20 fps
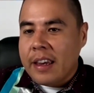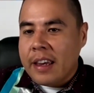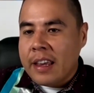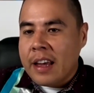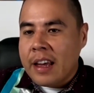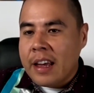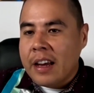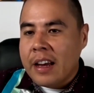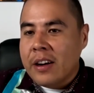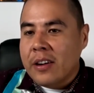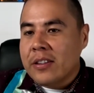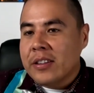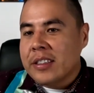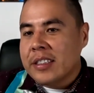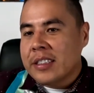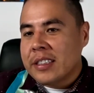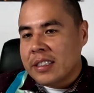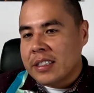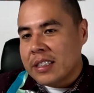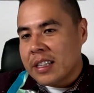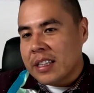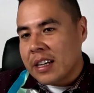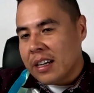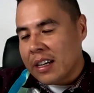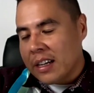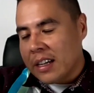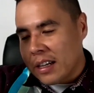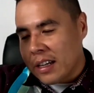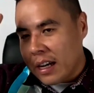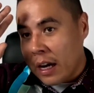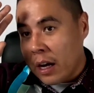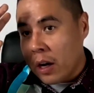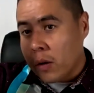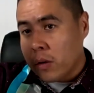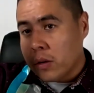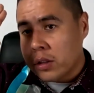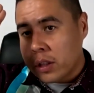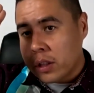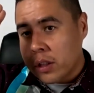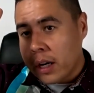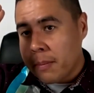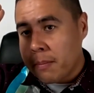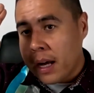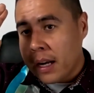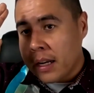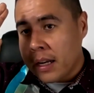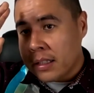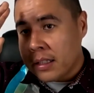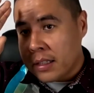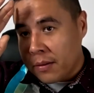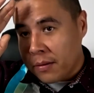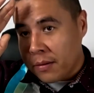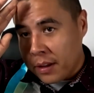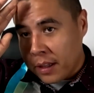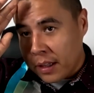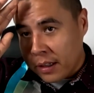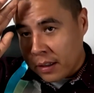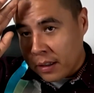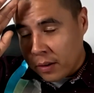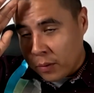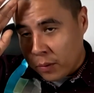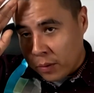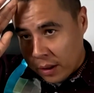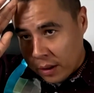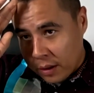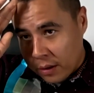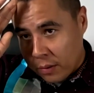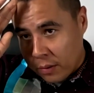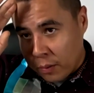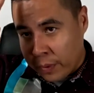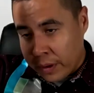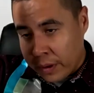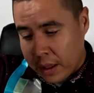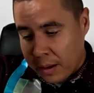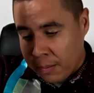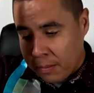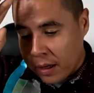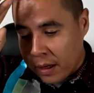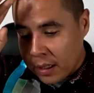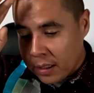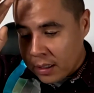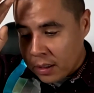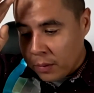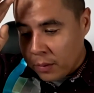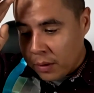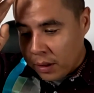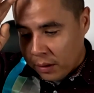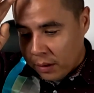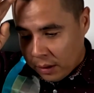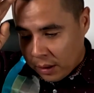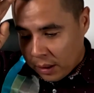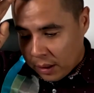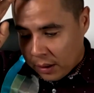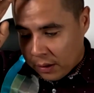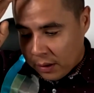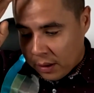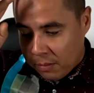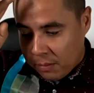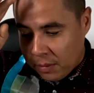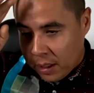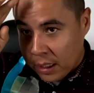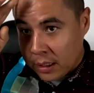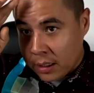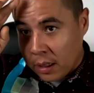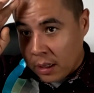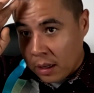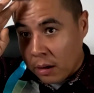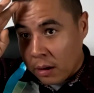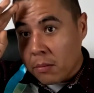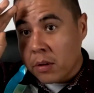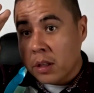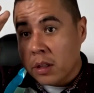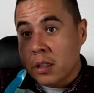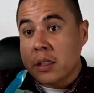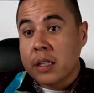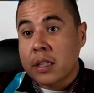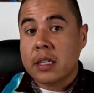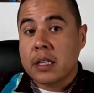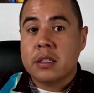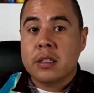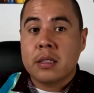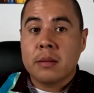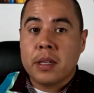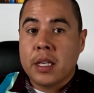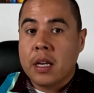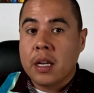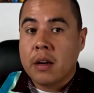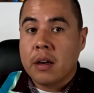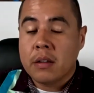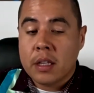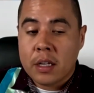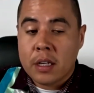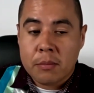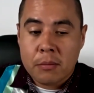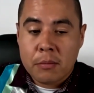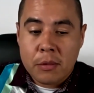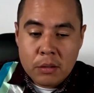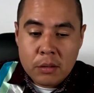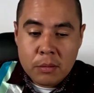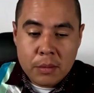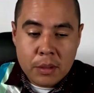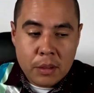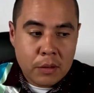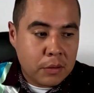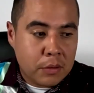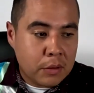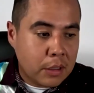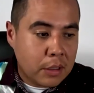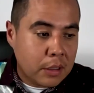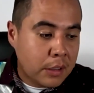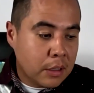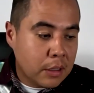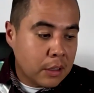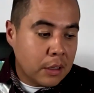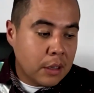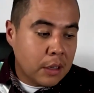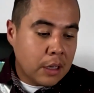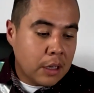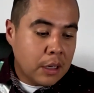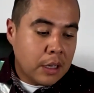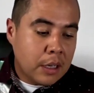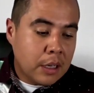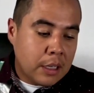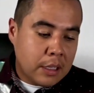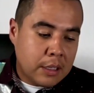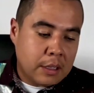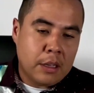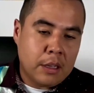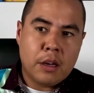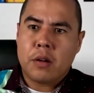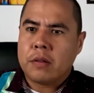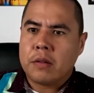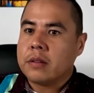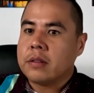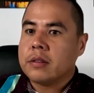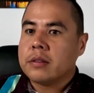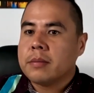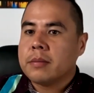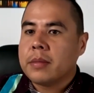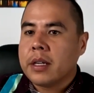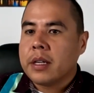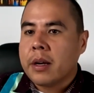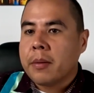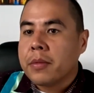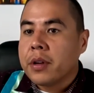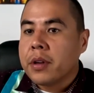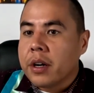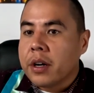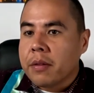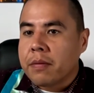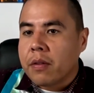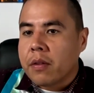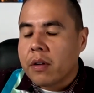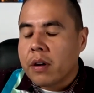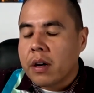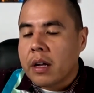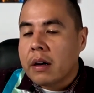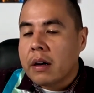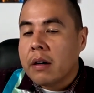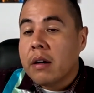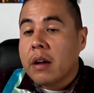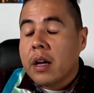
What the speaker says: I always try balance everything with that medicine wheel now, and it makes a lot more sense to me now that I'm a little bit older. Not old, but I'm 34 now.